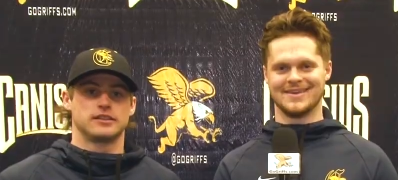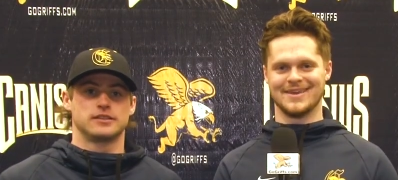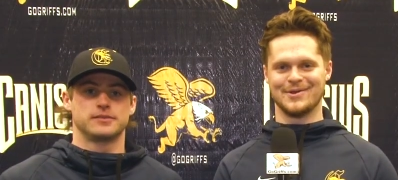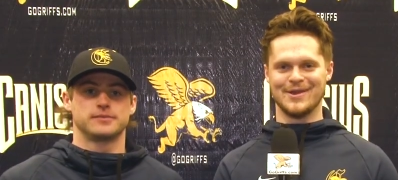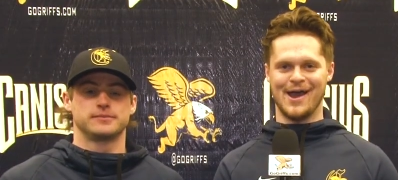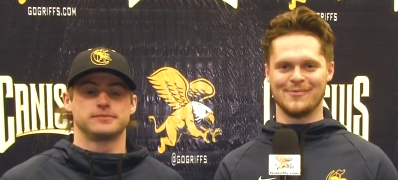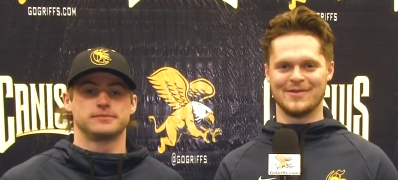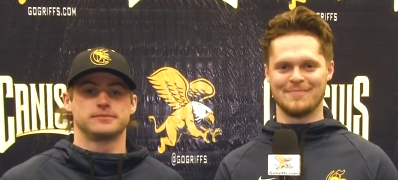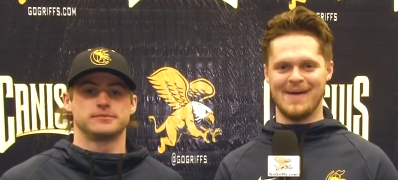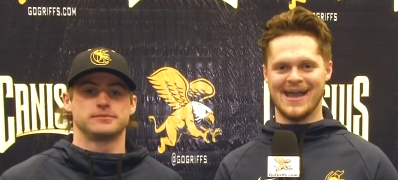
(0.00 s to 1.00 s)
Speaker 1: Here now
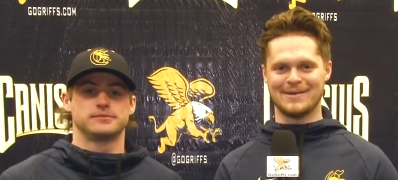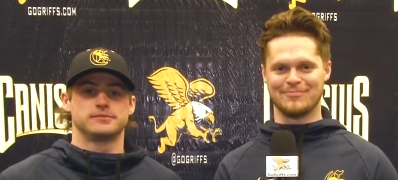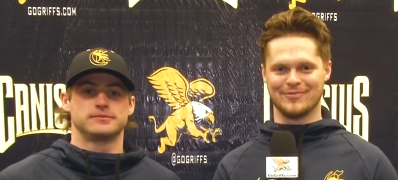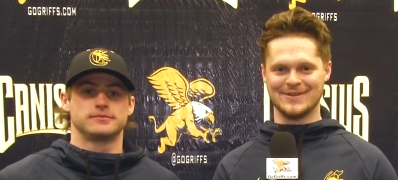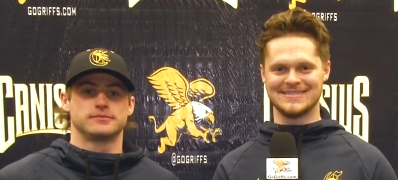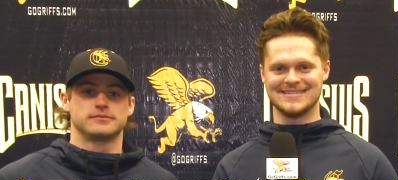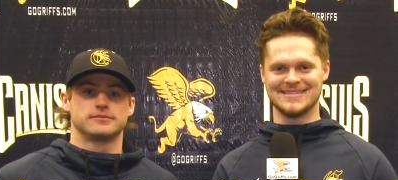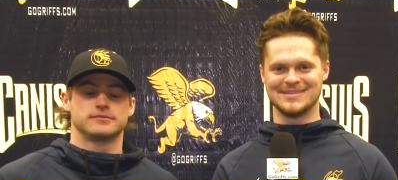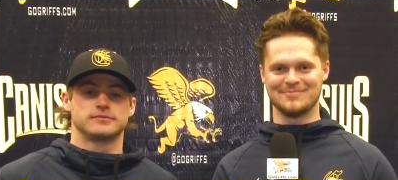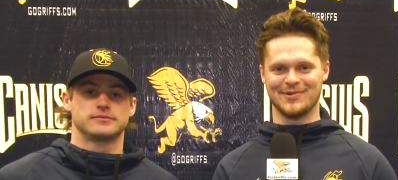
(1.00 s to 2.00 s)
with MAAC,
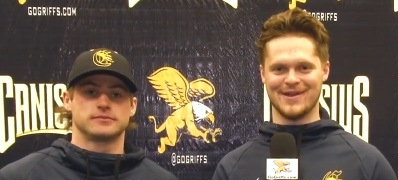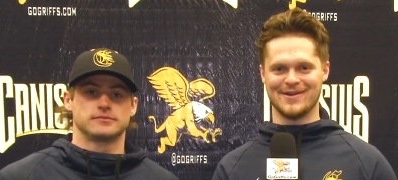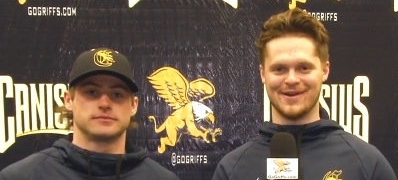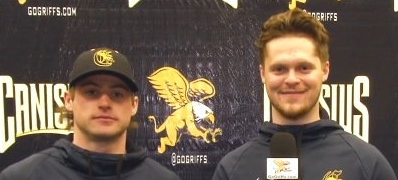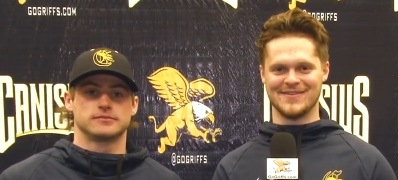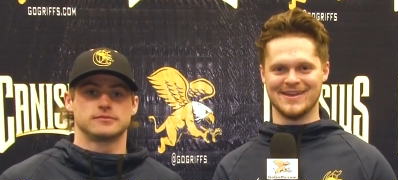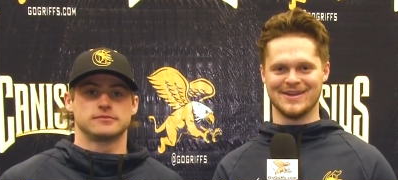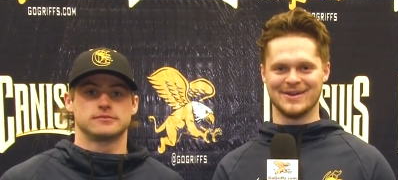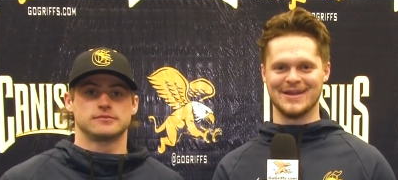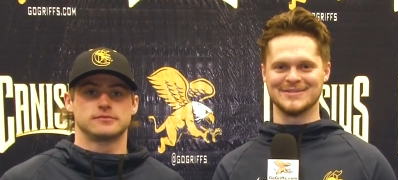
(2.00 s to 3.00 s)
preseason player of the
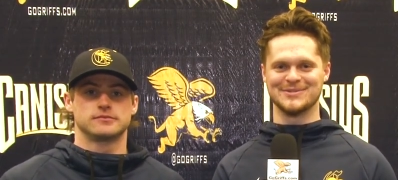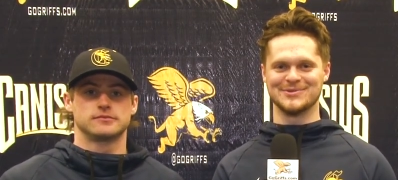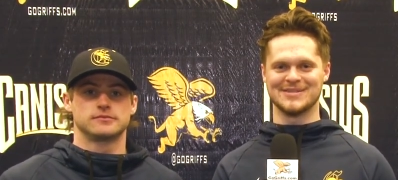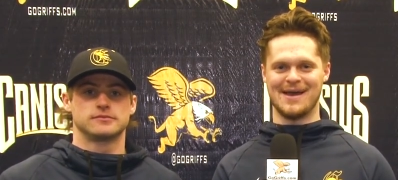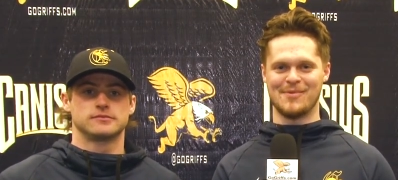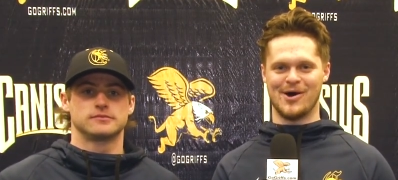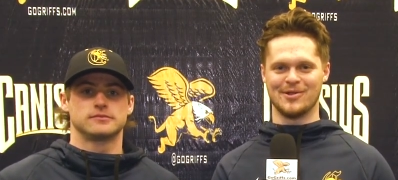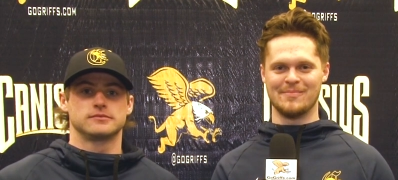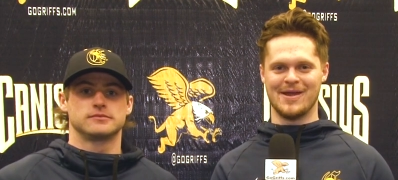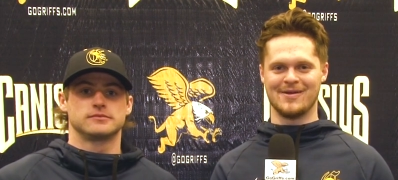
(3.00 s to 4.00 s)
year and two time All
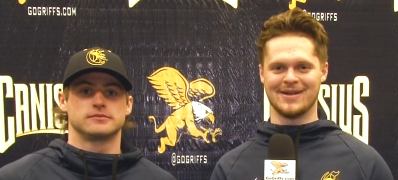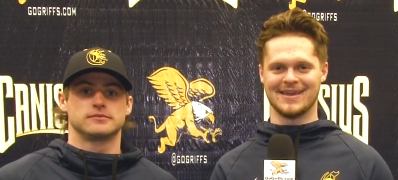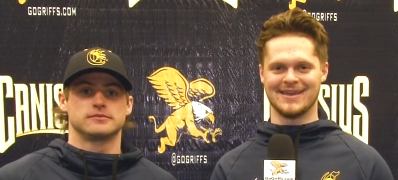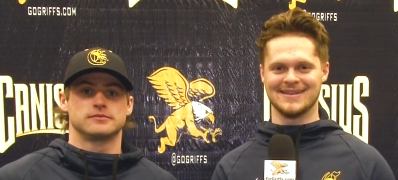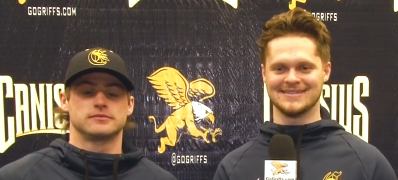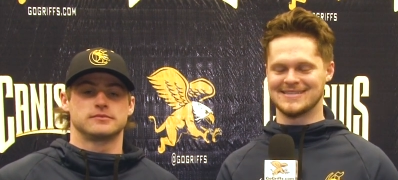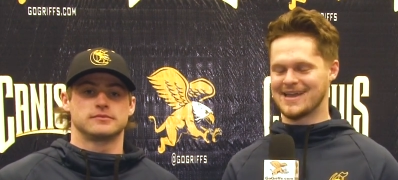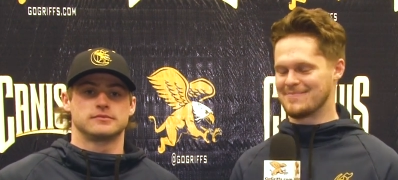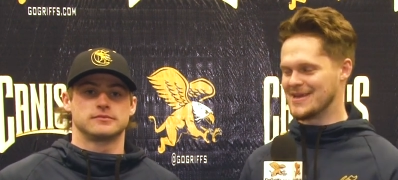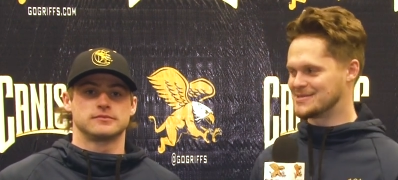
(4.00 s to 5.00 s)
American
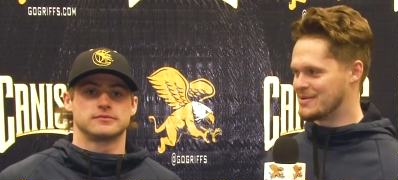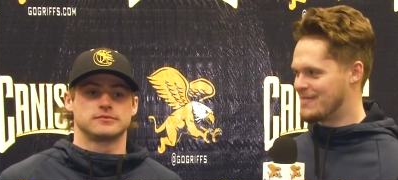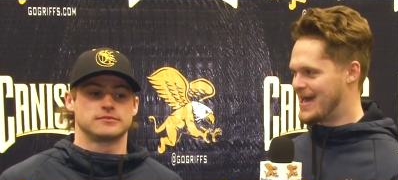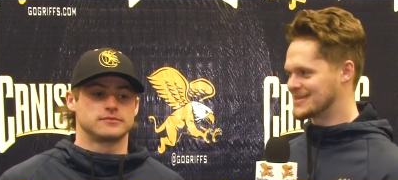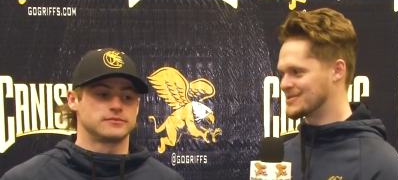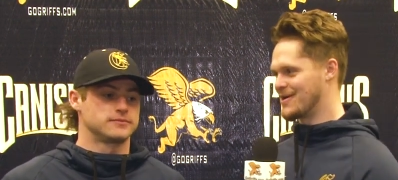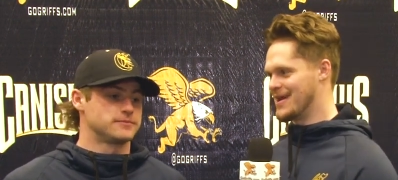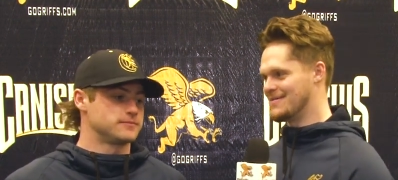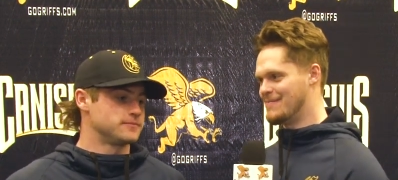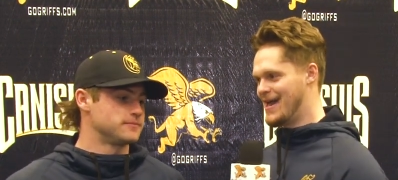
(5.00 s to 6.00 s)
second baseman Max
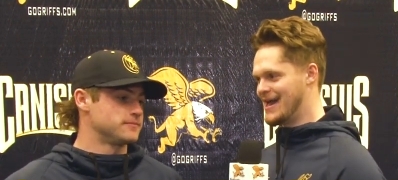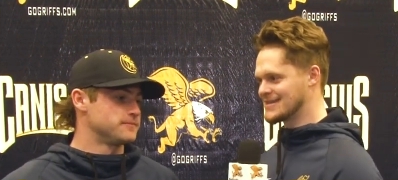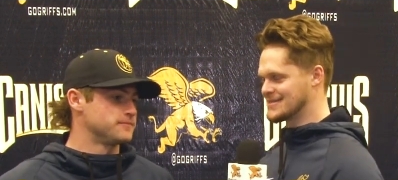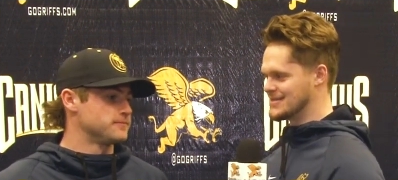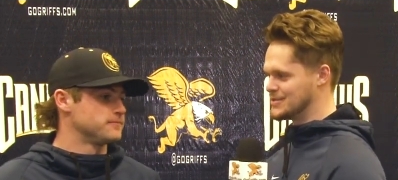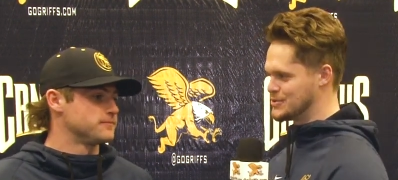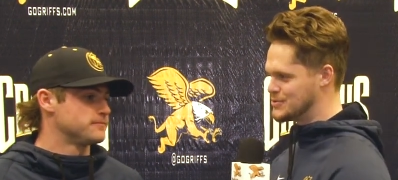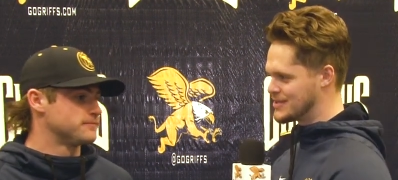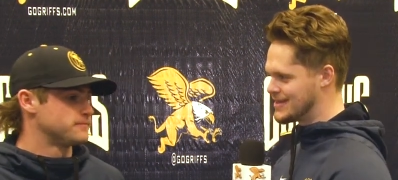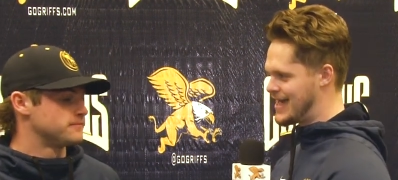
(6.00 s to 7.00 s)
Grant. Max, due
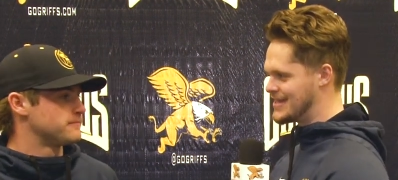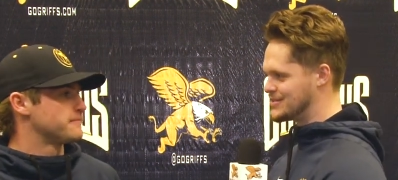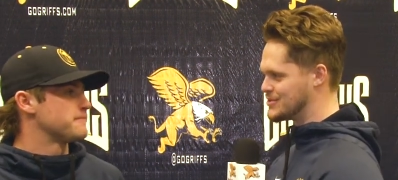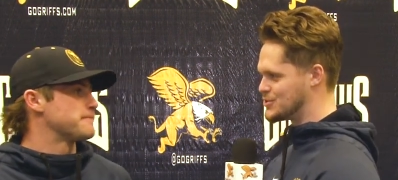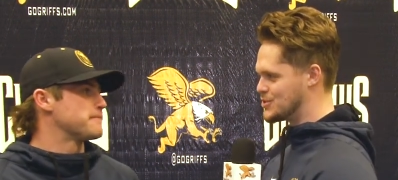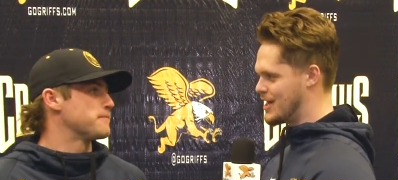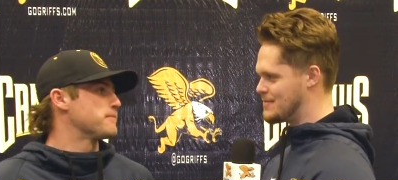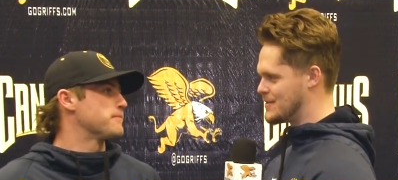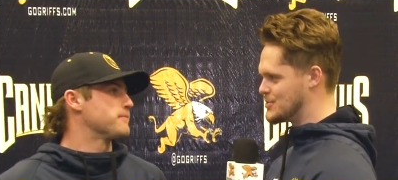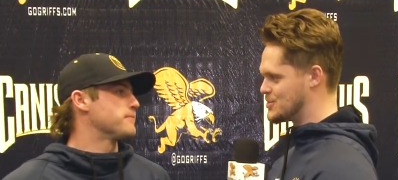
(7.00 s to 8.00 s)
to last year's
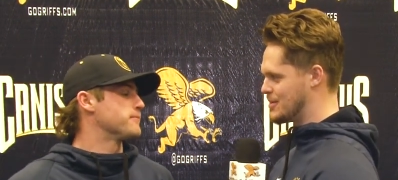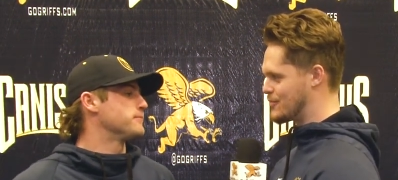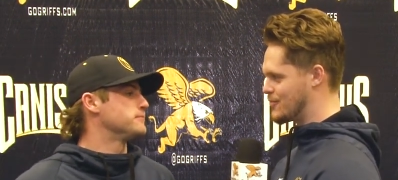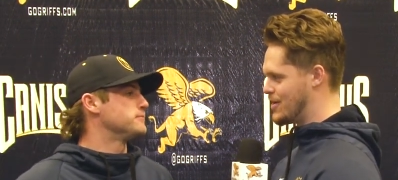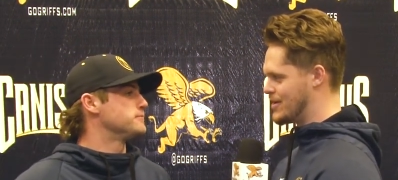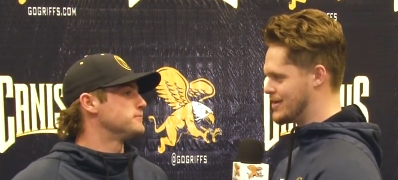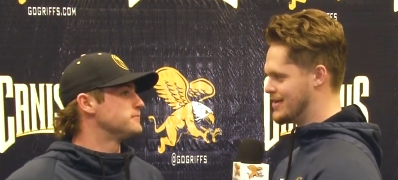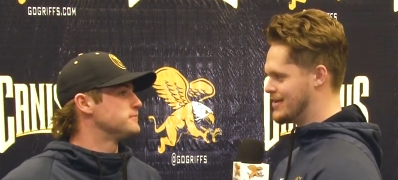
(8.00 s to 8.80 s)
championship run,